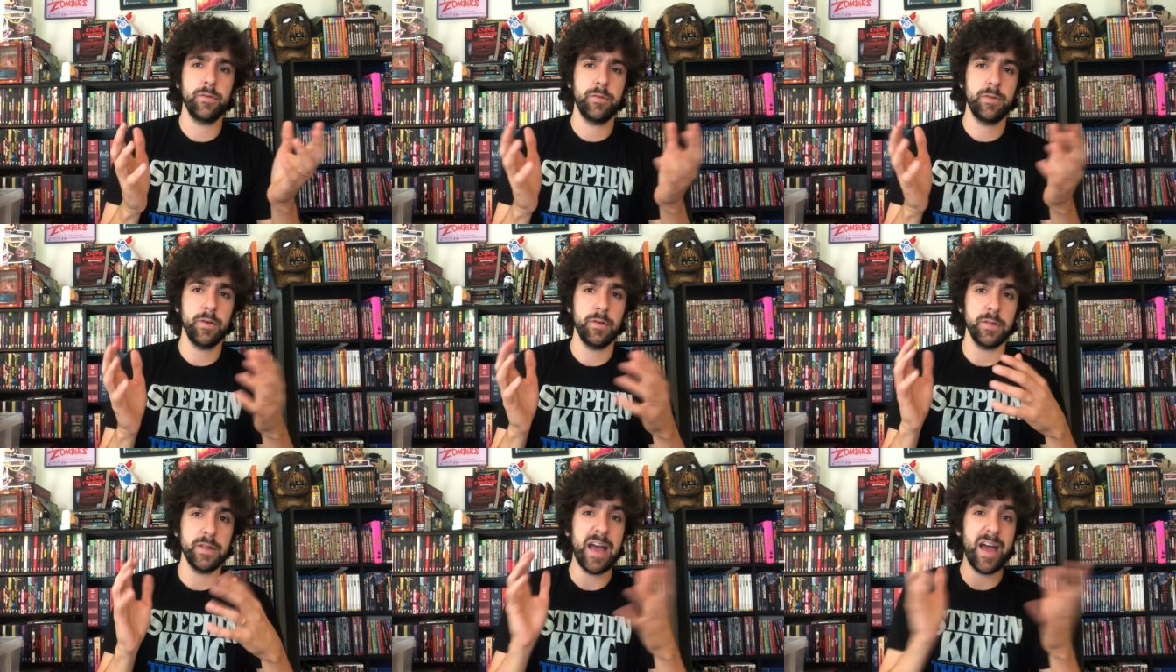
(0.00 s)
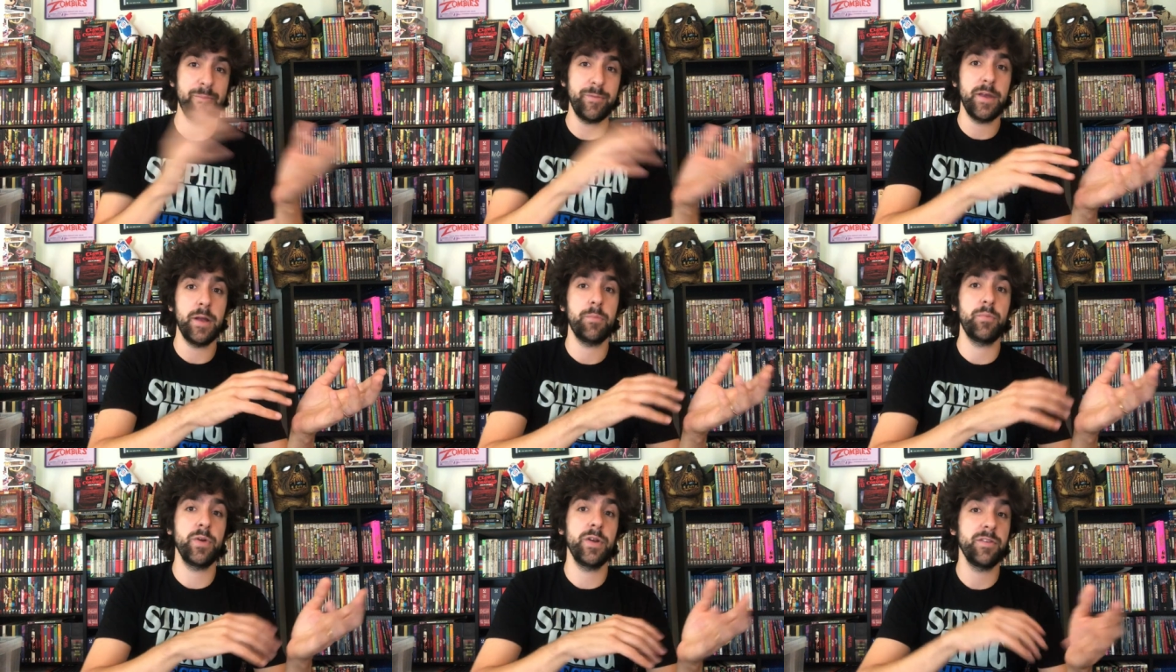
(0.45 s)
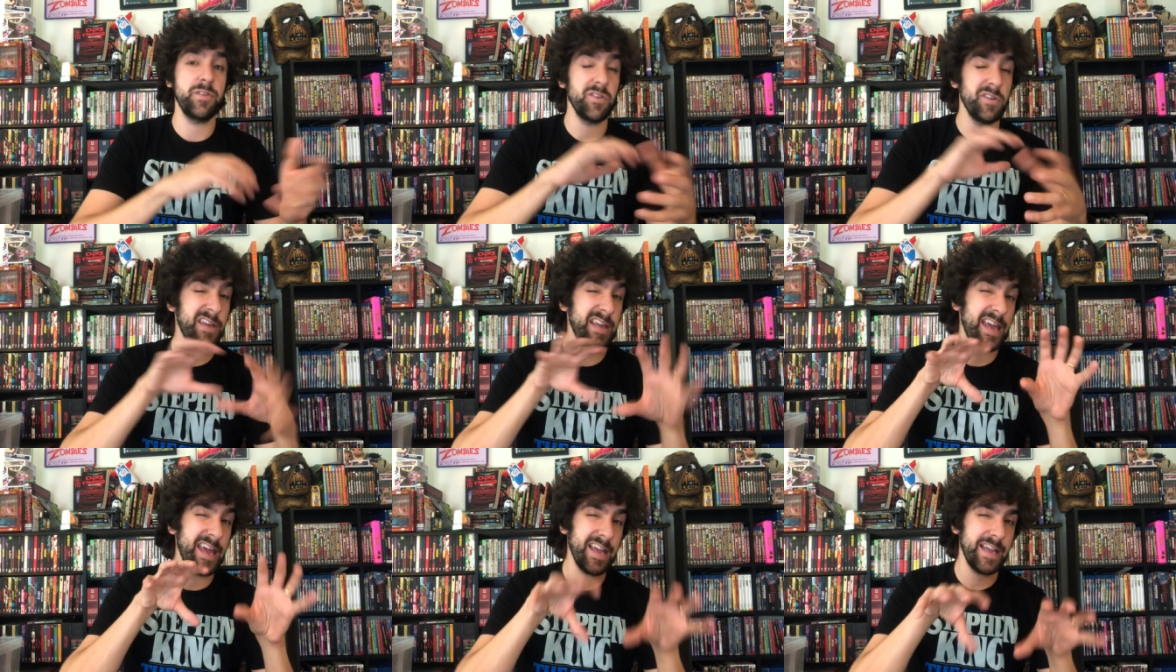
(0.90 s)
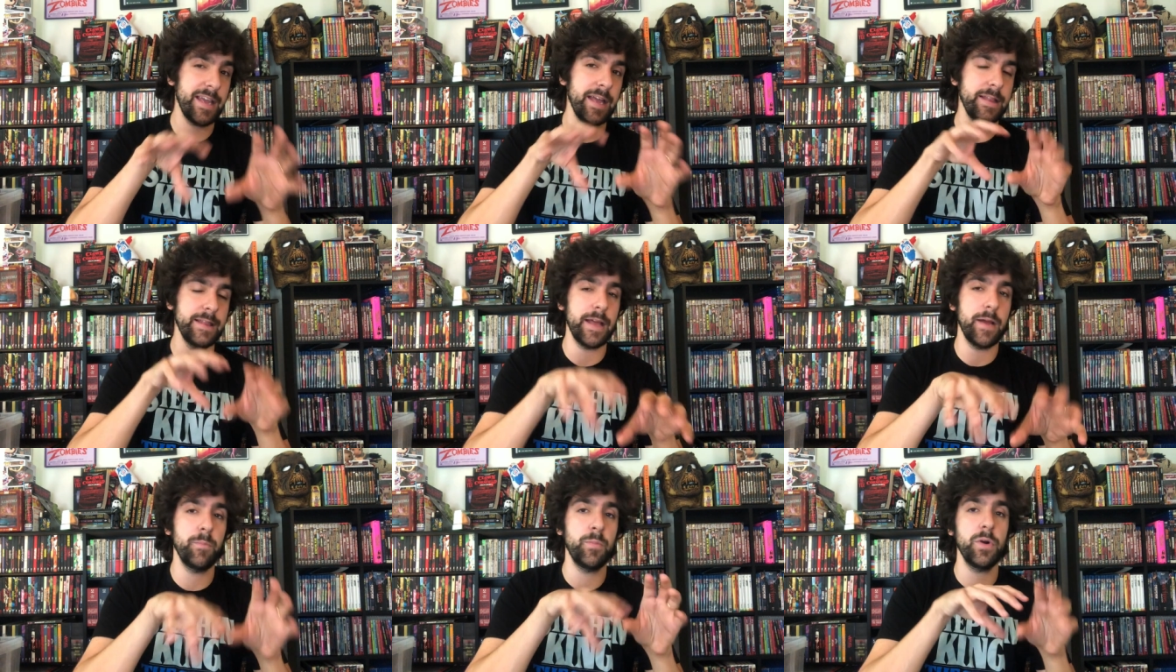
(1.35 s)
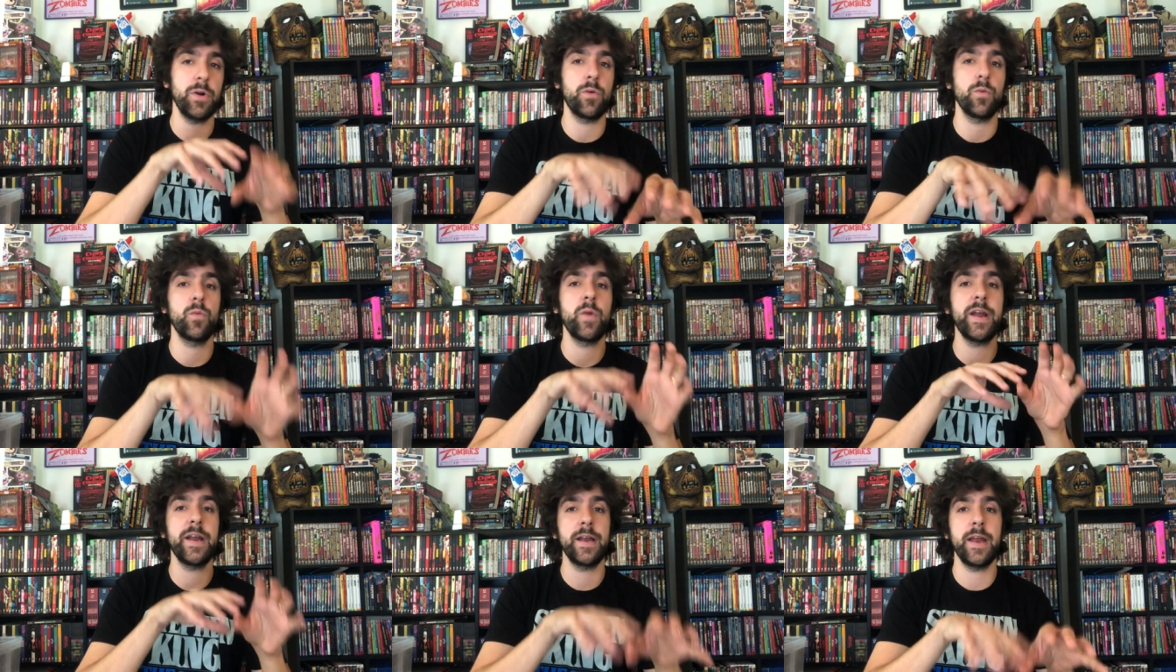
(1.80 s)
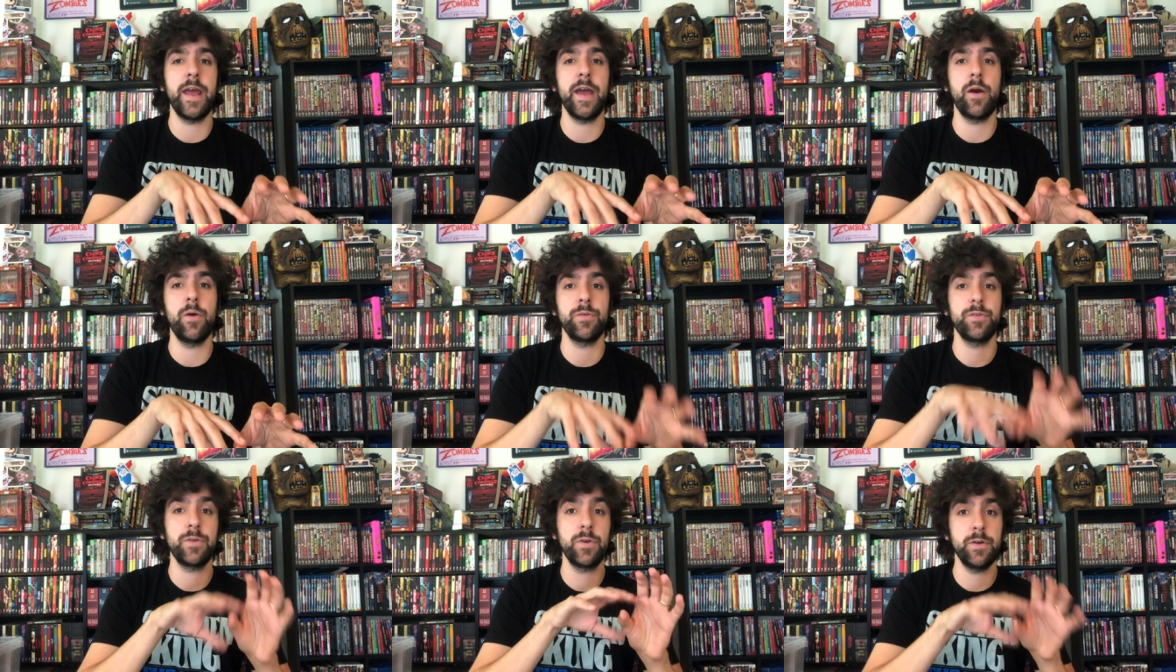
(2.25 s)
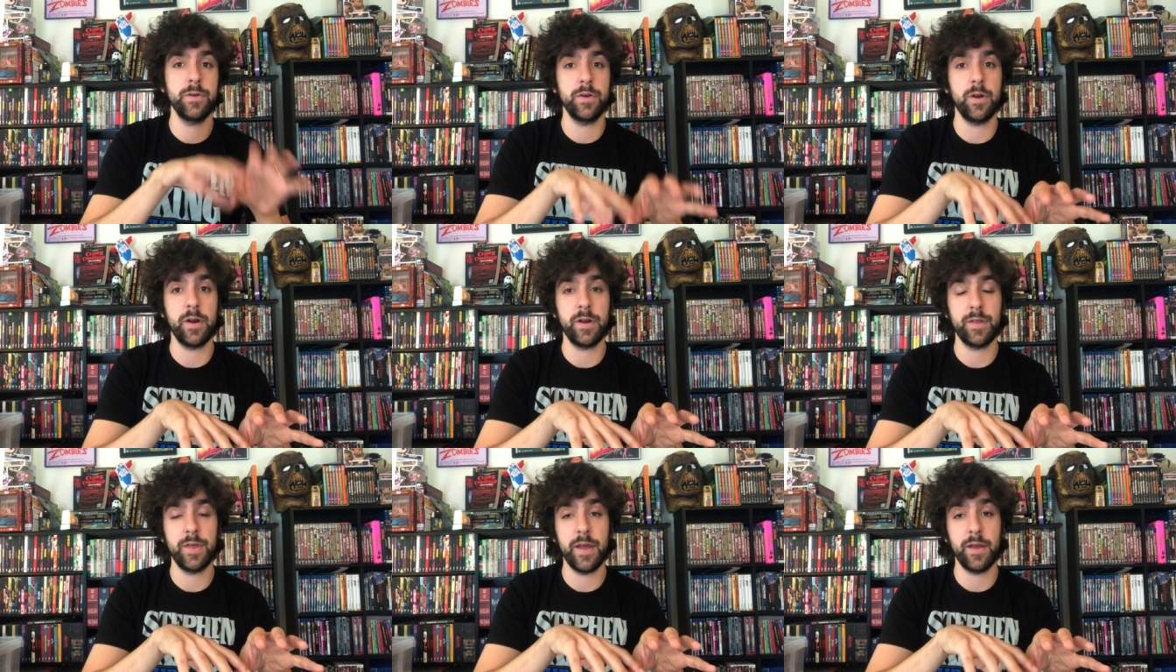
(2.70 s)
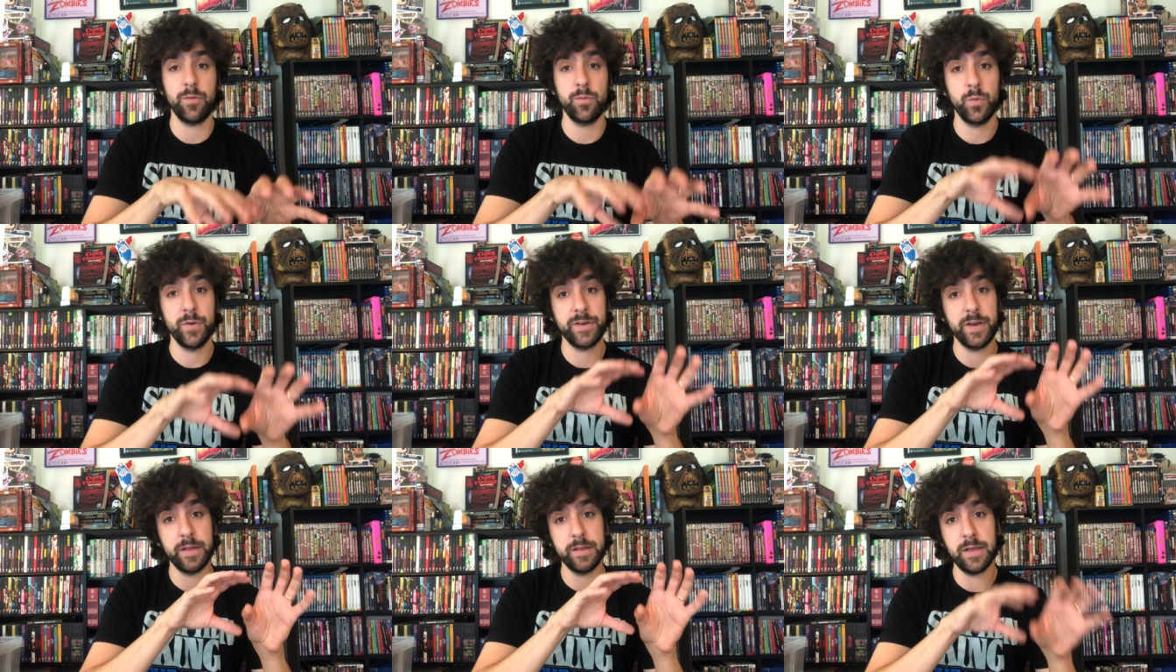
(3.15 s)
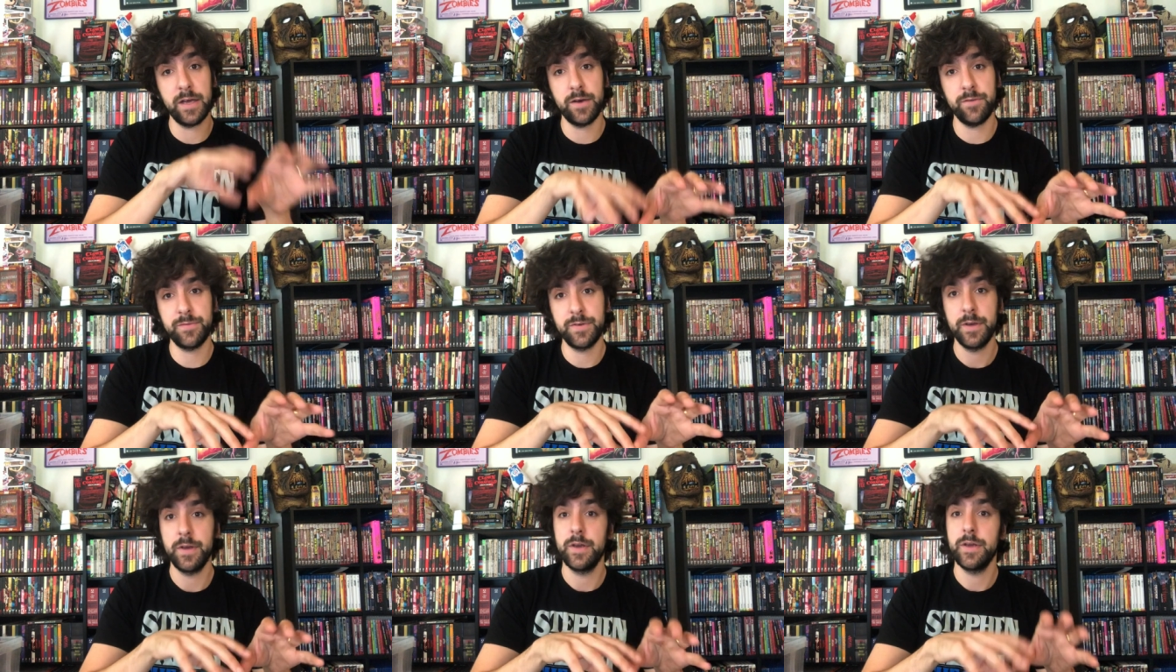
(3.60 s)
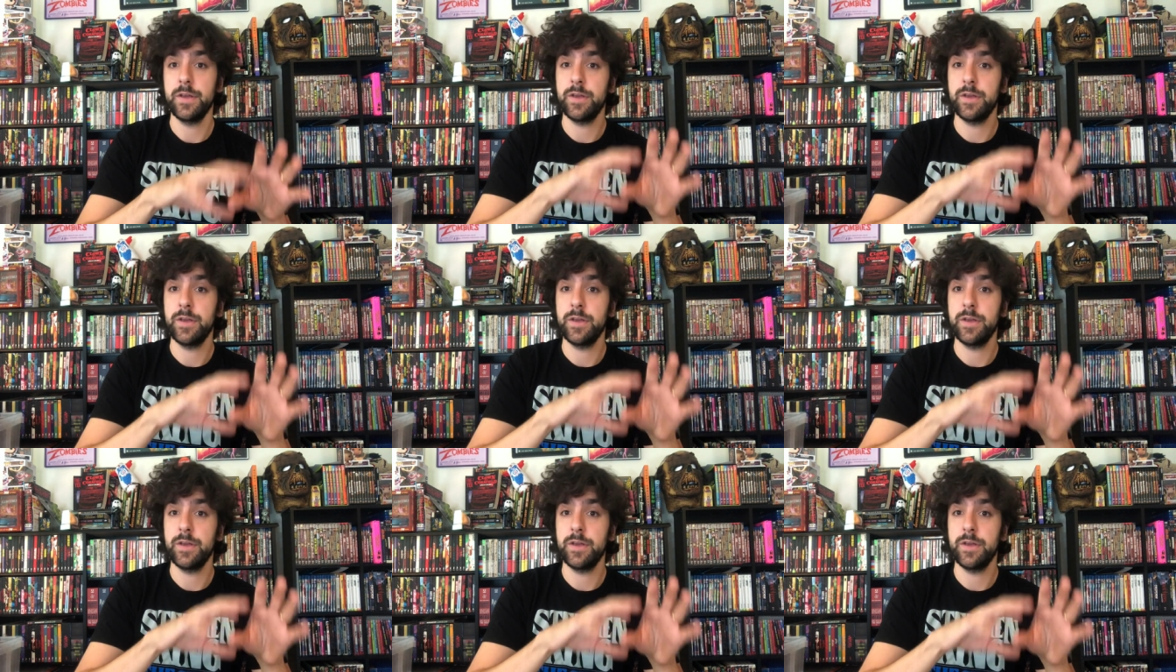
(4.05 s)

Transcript: to lapse out of print, so you can't get that book right now, Certain Dark Things, which I loved.